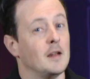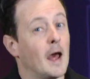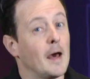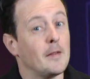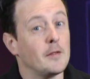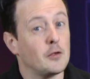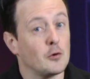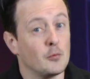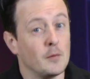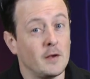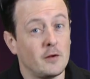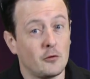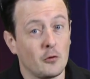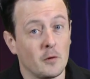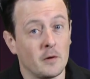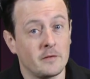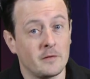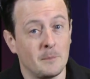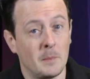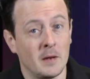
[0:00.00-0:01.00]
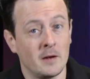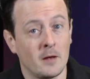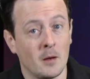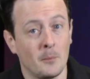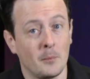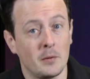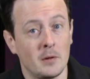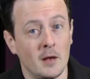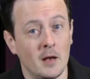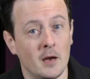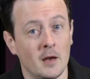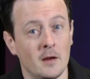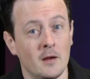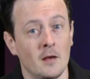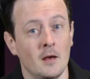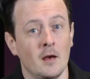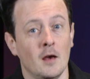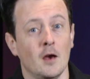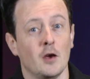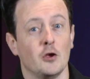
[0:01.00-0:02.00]
Now that the restore has been
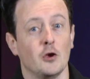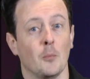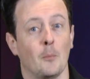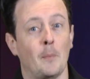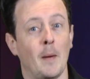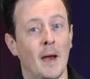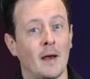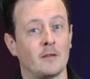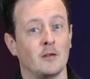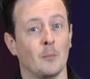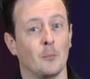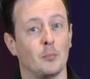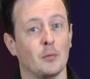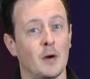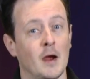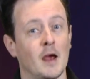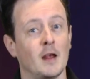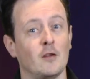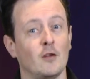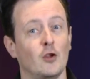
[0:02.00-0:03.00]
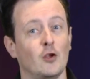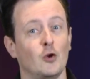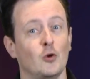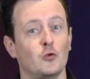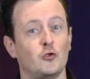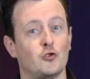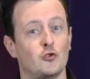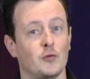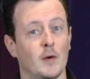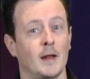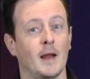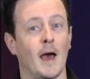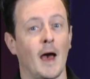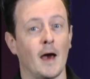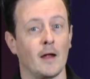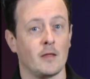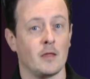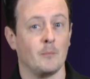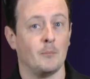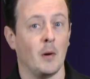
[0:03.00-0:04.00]
completed, you're back to brand new,
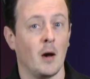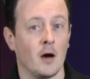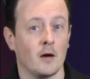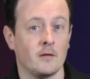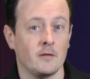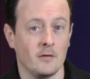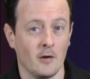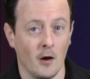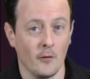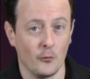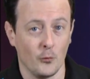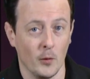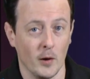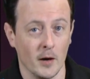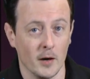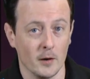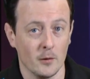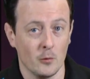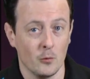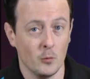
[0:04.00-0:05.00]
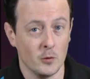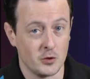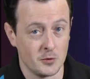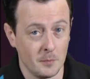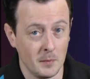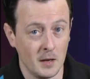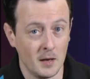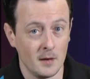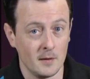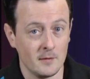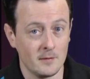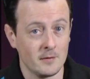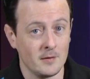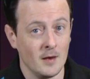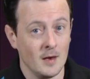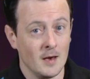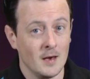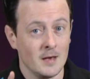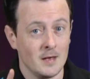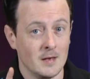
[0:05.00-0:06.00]
straight out of the box software, which
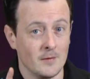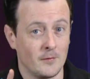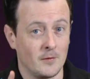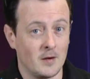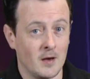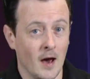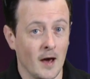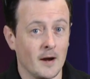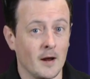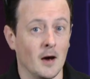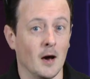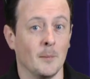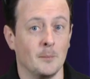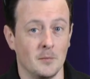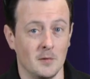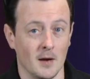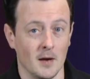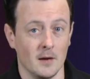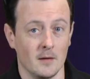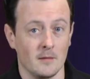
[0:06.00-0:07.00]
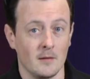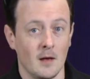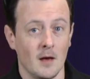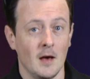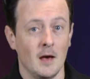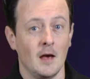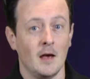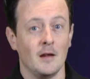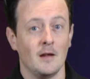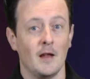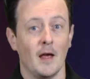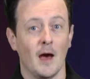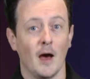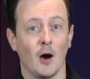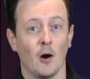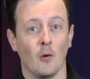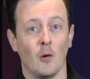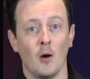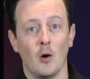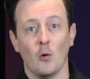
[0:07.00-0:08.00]
means you've got to update.
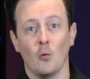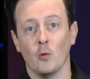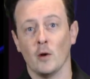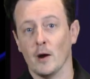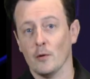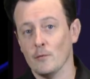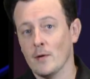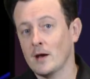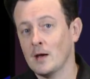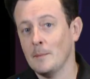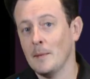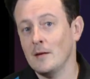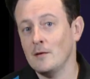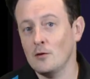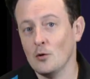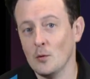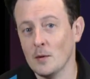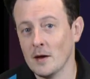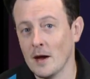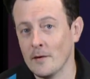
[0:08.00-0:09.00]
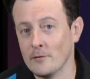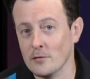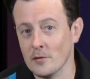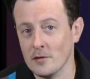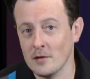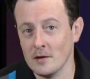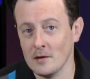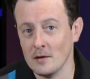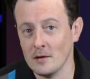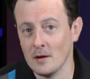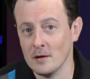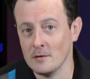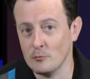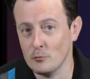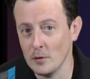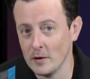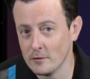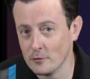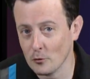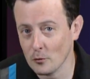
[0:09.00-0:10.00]
Now, what I recommend doing after the
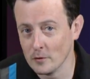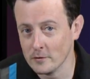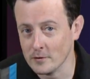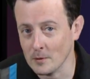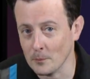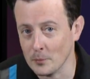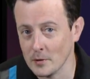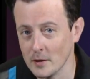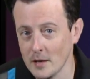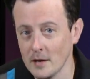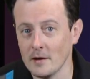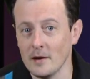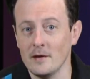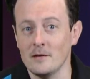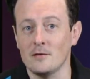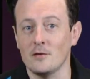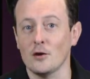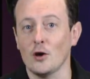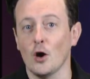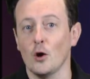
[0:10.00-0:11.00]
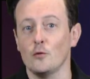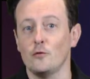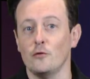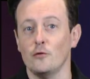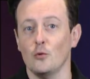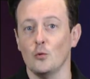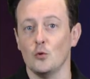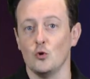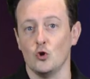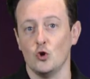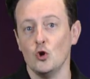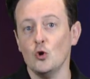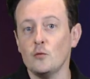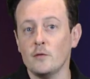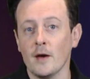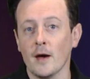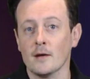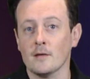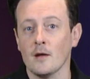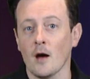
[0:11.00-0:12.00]
restore is complete is to go to
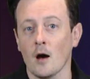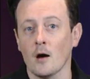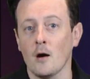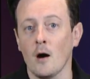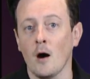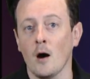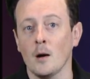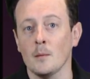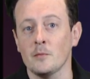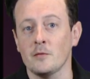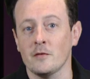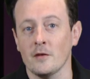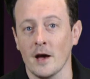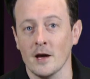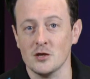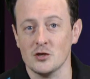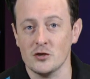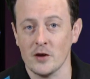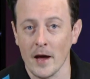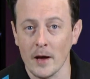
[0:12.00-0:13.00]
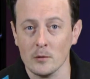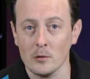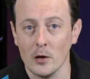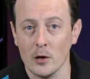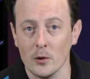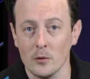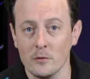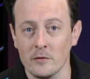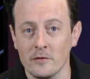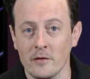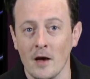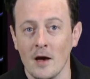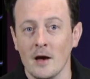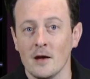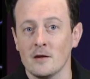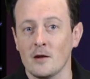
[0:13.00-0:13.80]
newtek.com slash downloads